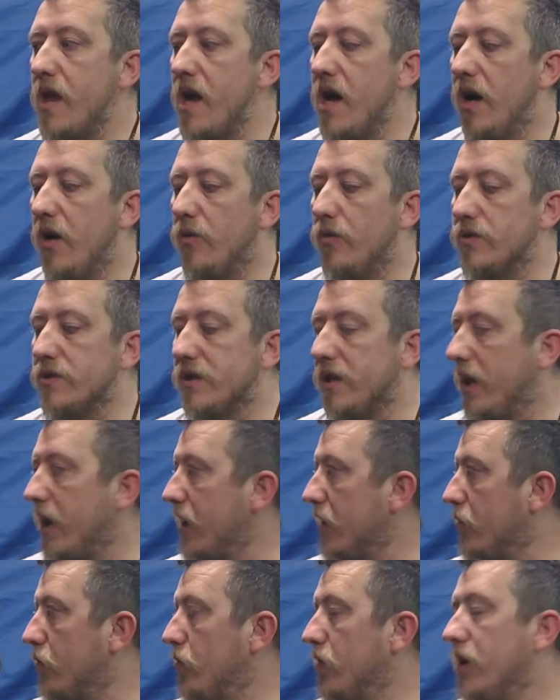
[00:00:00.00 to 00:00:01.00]
I was
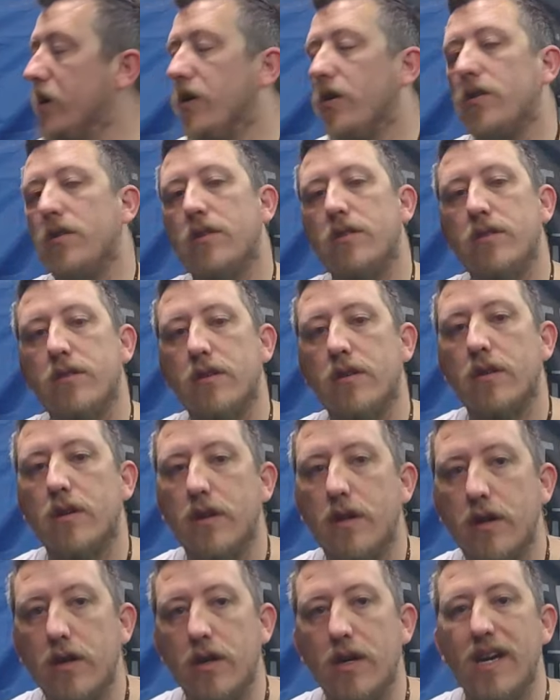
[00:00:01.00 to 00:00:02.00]
like, well,
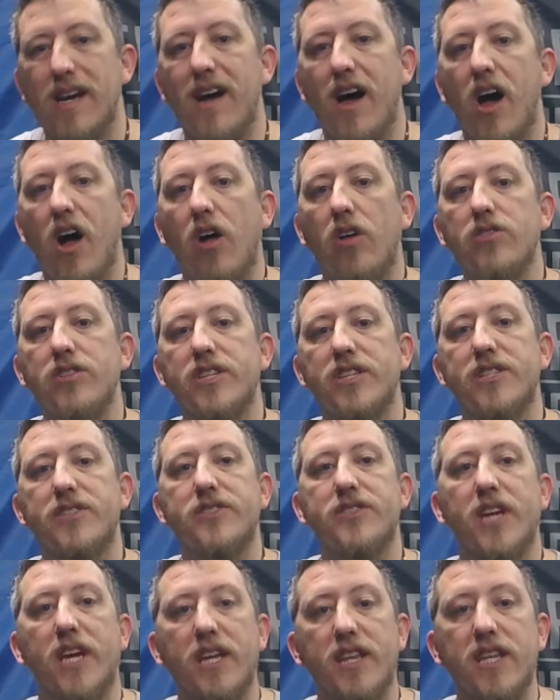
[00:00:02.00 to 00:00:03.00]
I'll just
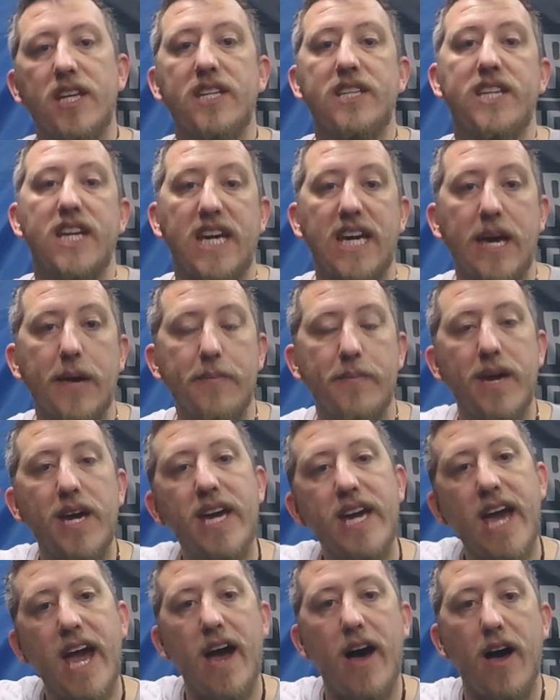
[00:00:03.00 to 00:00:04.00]
send the
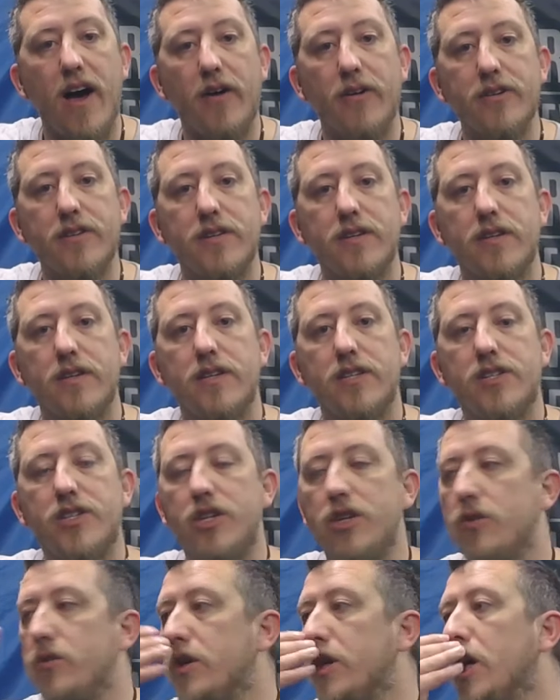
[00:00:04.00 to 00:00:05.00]
DME out
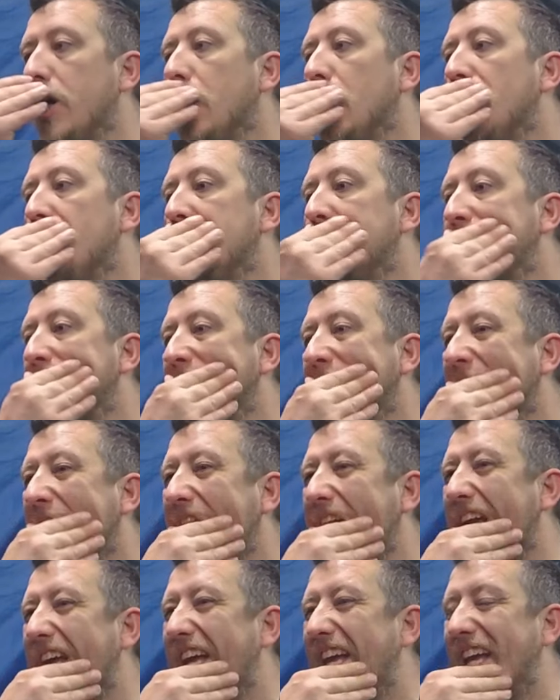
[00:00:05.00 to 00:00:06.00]
to get
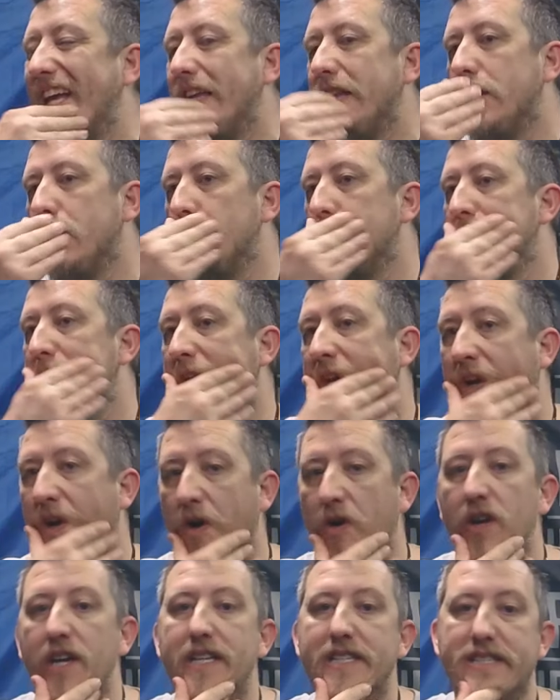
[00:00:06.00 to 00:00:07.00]
the
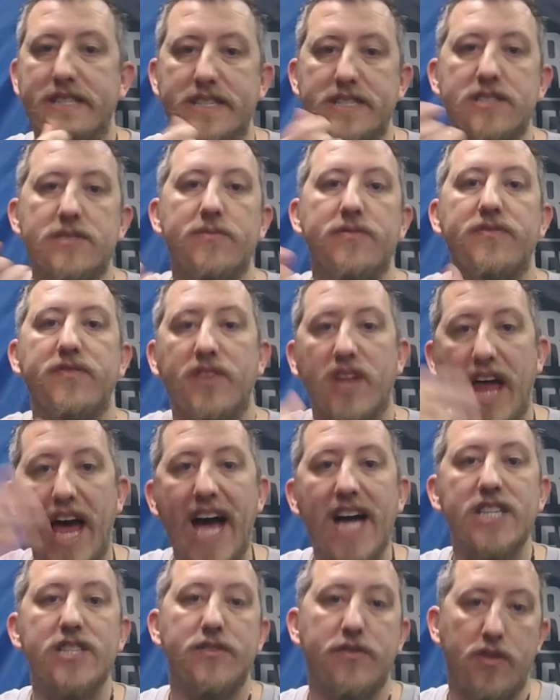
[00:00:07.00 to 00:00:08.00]
security system
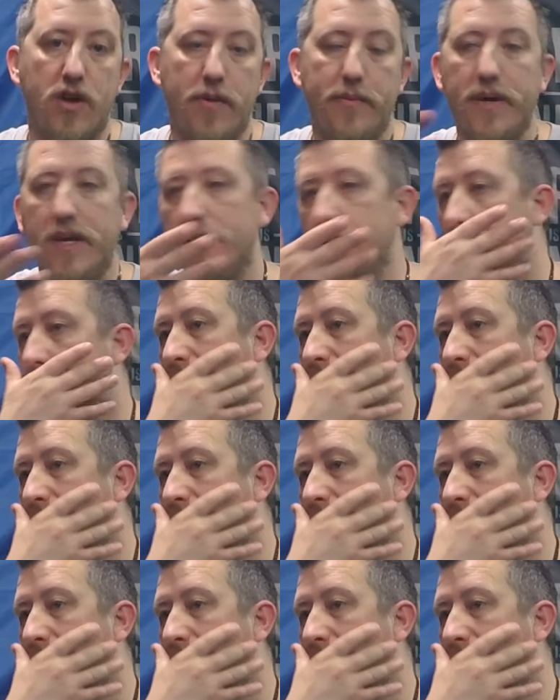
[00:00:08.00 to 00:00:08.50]
flash from it.